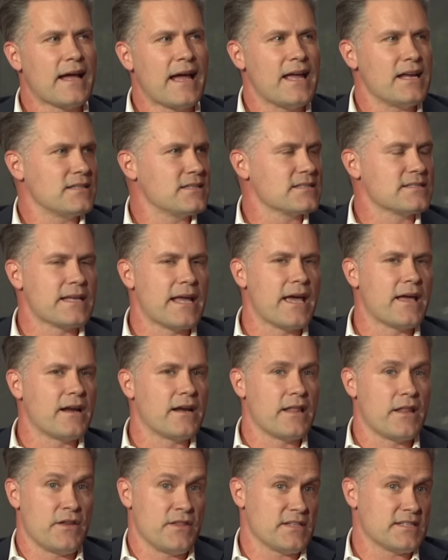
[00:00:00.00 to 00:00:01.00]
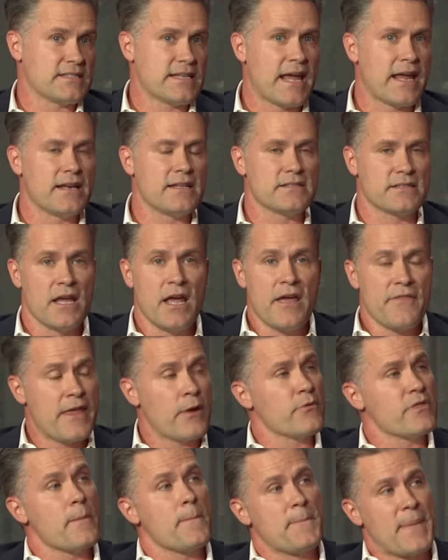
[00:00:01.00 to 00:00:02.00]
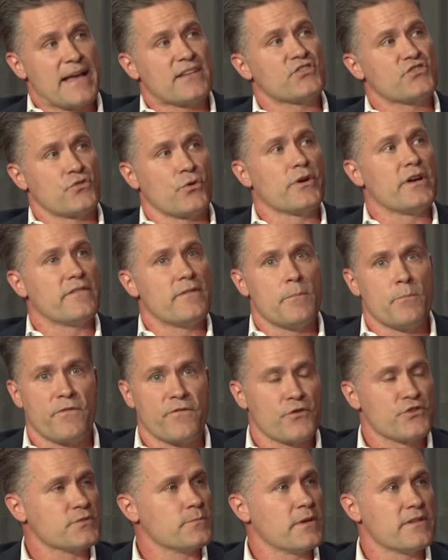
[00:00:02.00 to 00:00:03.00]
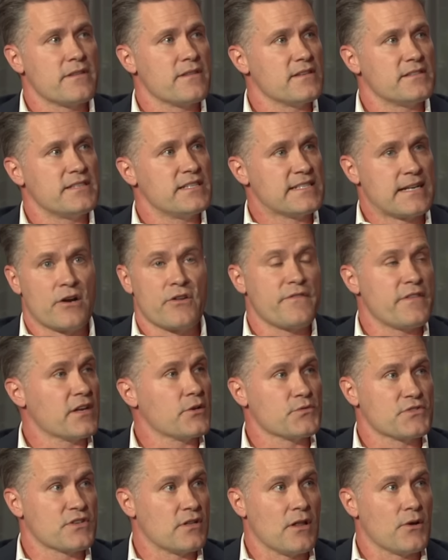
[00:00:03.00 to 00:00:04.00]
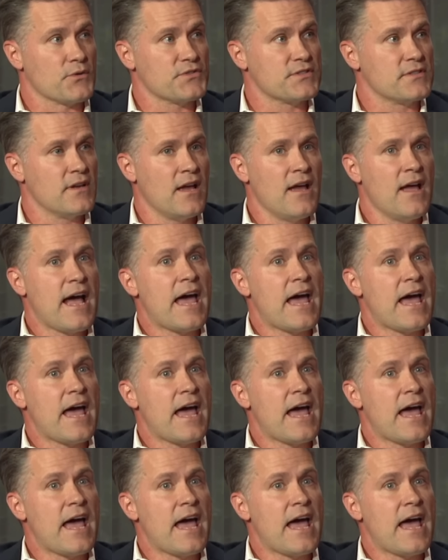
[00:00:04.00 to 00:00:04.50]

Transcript: I hate to say it, and in the standings, they were the best story of the first month of the season. I don't think it was close.